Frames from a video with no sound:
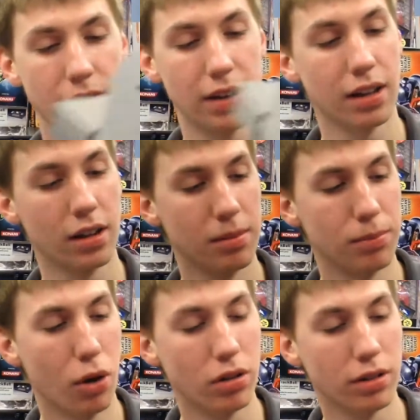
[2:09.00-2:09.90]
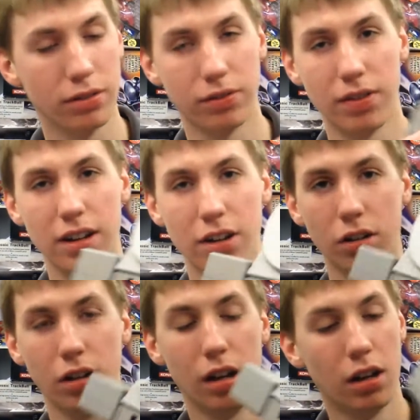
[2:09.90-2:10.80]
of get a component
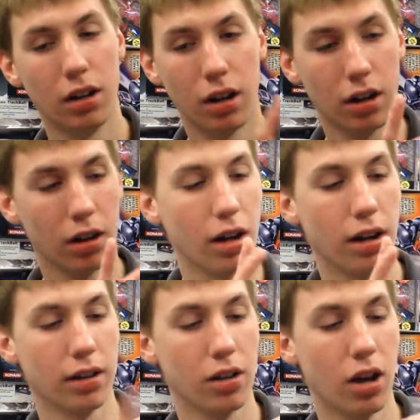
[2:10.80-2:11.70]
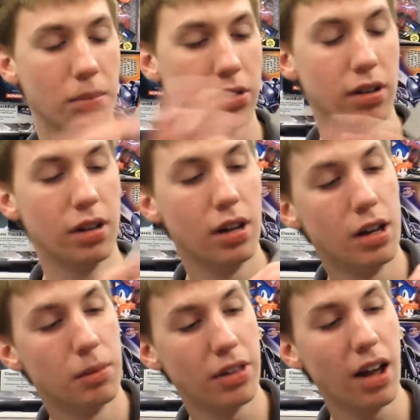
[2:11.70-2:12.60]
video, or composite,
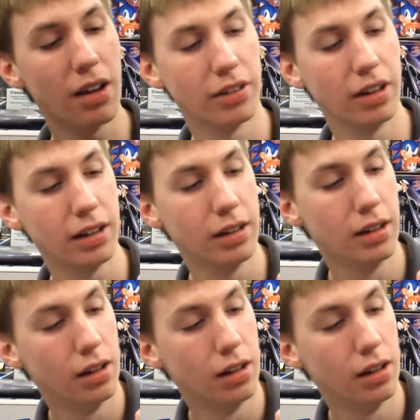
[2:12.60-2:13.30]
but not really.